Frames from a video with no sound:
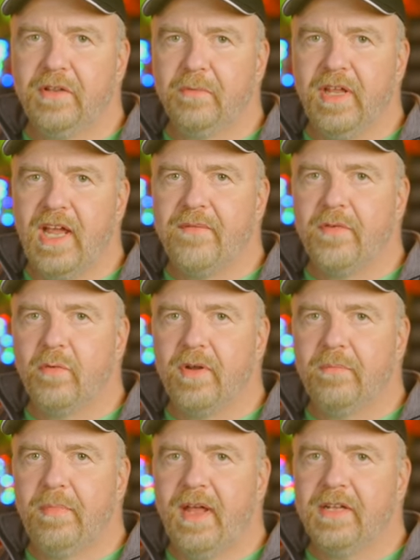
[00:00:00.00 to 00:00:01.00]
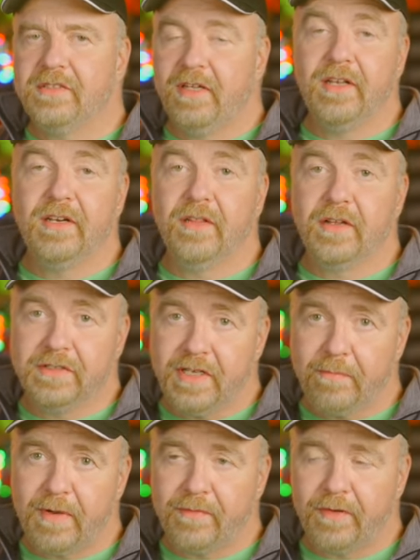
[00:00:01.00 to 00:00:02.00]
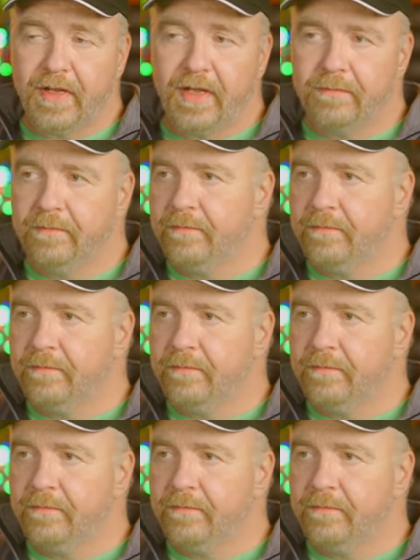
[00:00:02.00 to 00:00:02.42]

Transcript: that we haven't run past the end of the cassette buffer yet.